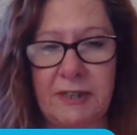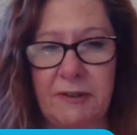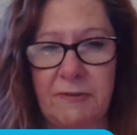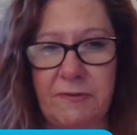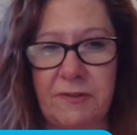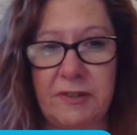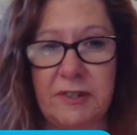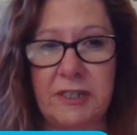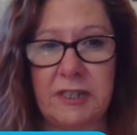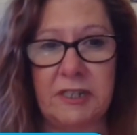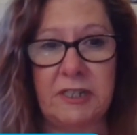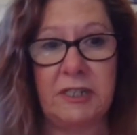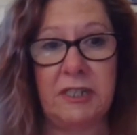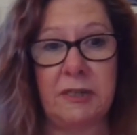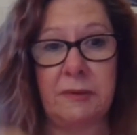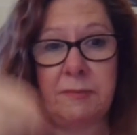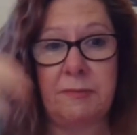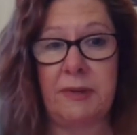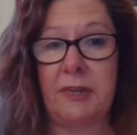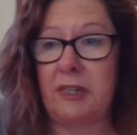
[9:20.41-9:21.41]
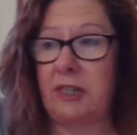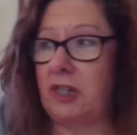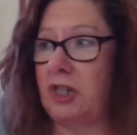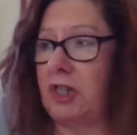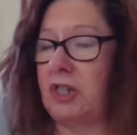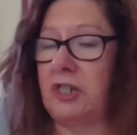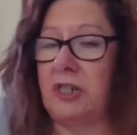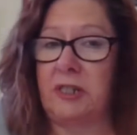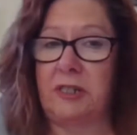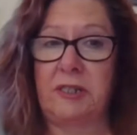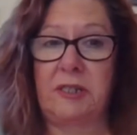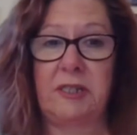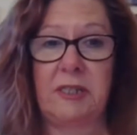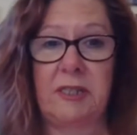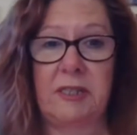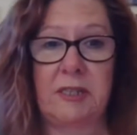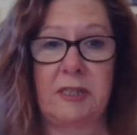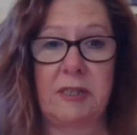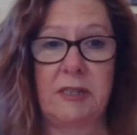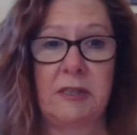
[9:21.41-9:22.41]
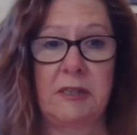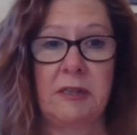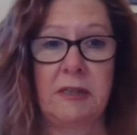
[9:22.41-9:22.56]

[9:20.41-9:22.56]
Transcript: different dimensions